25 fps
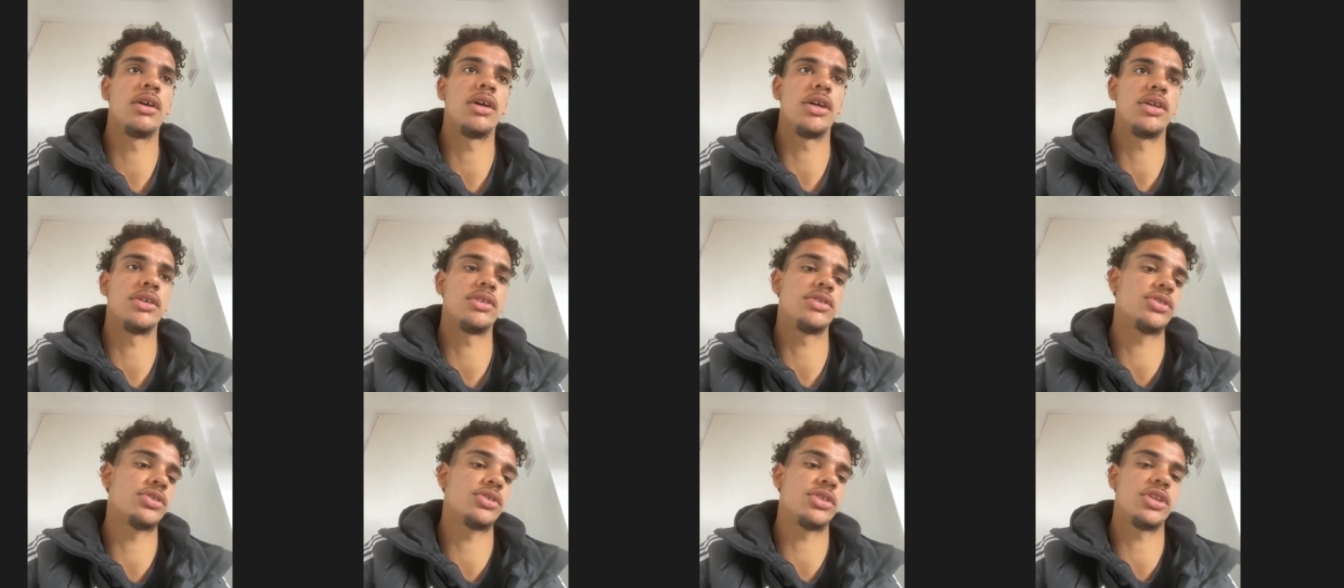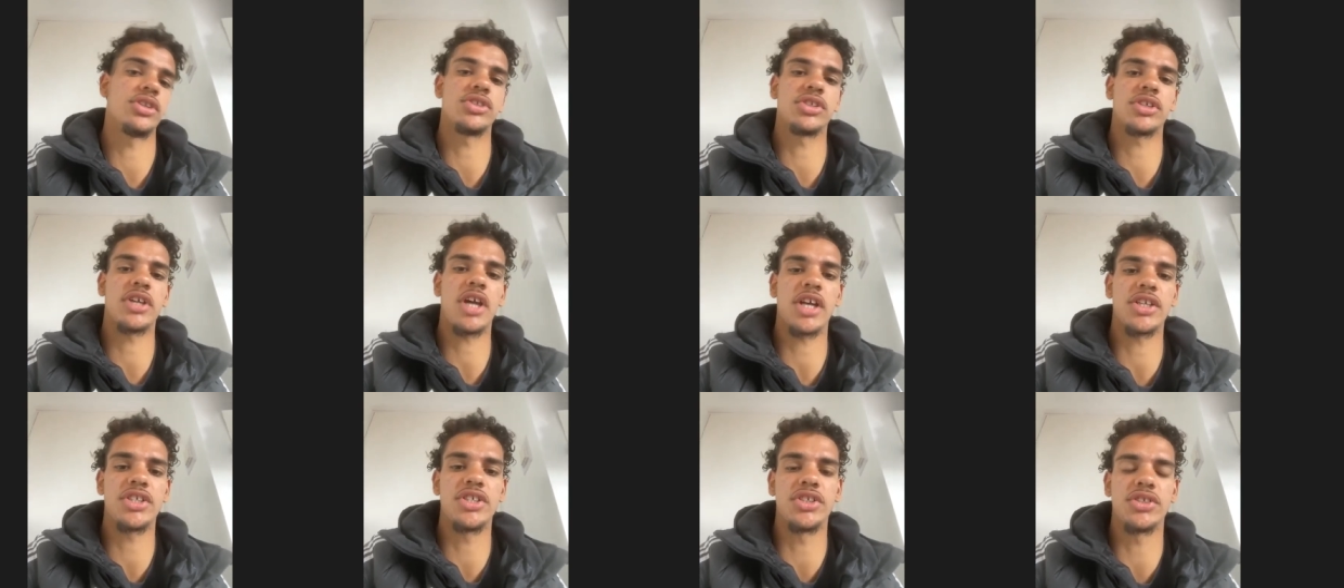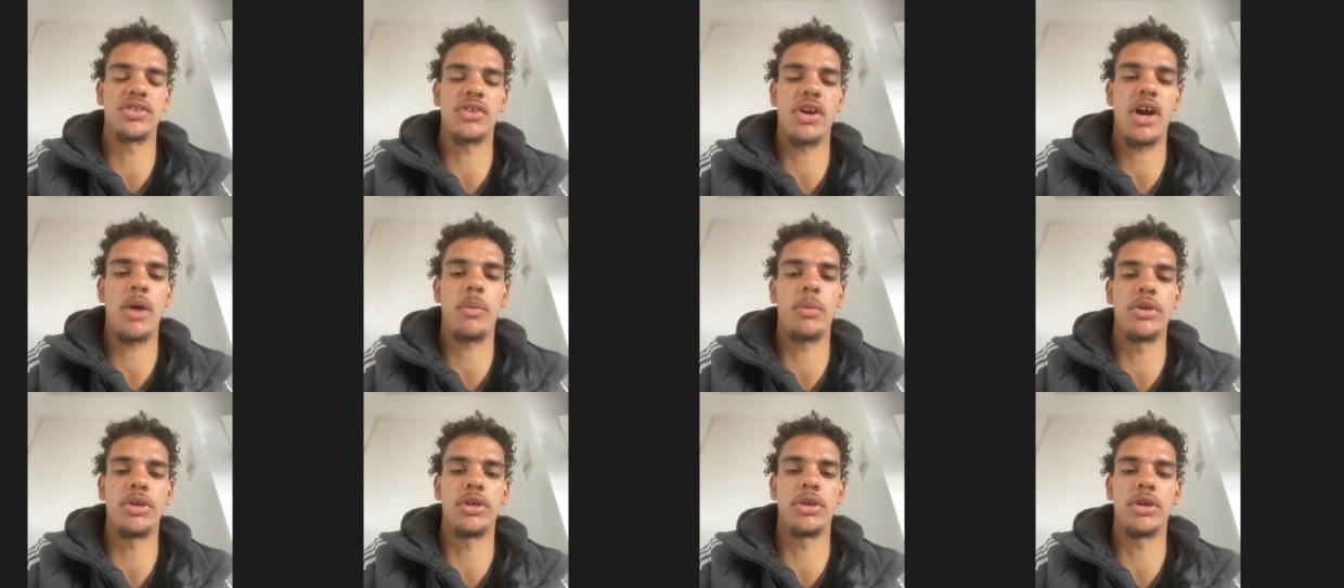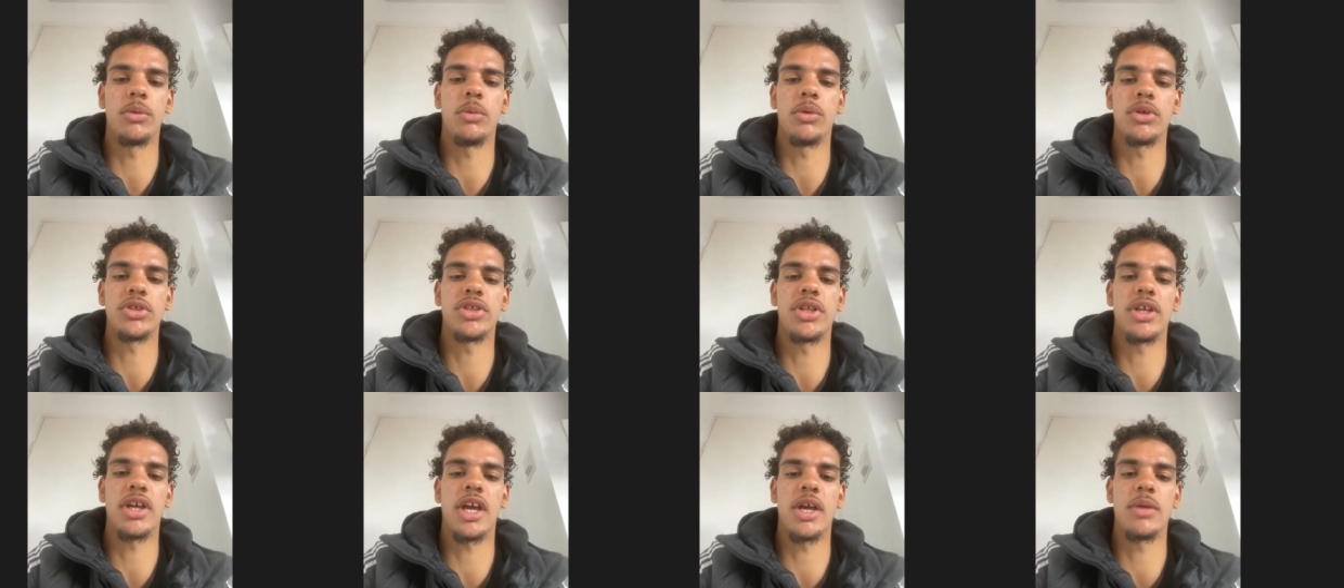it just it just catches your eye when you
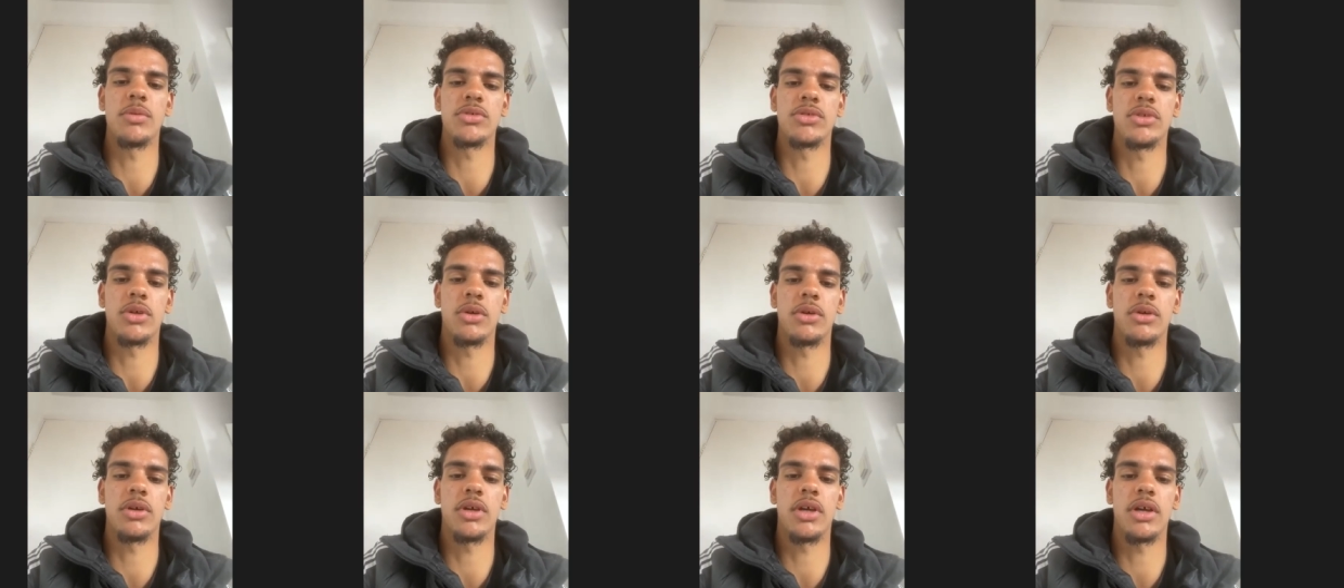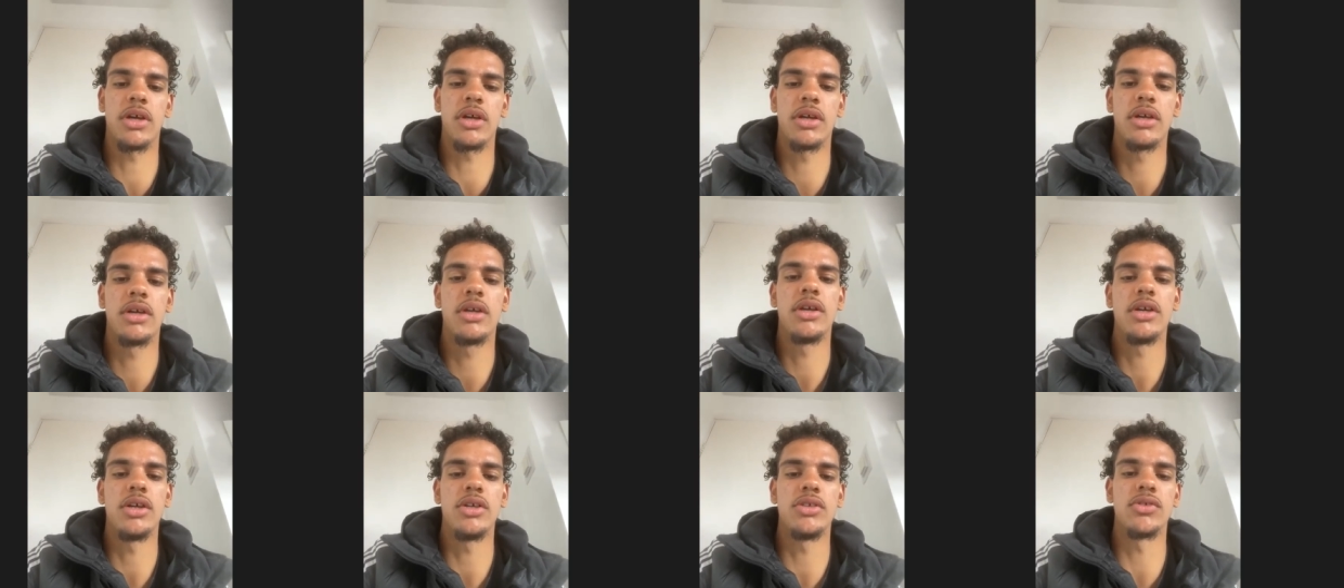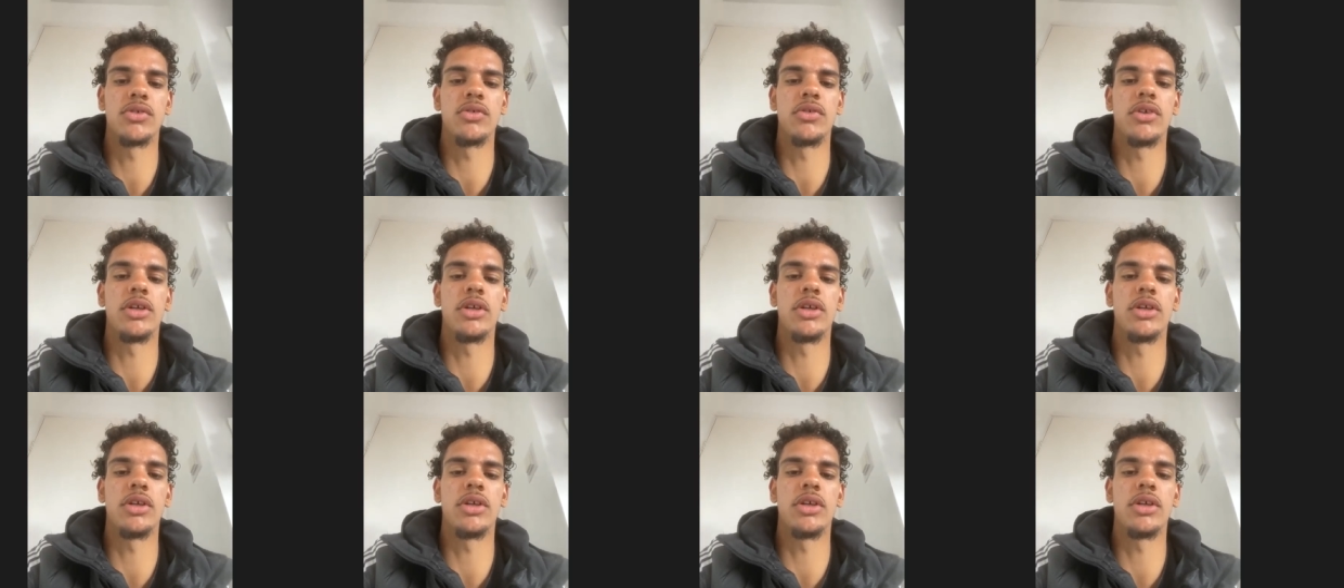watch the game. So yeah, he's a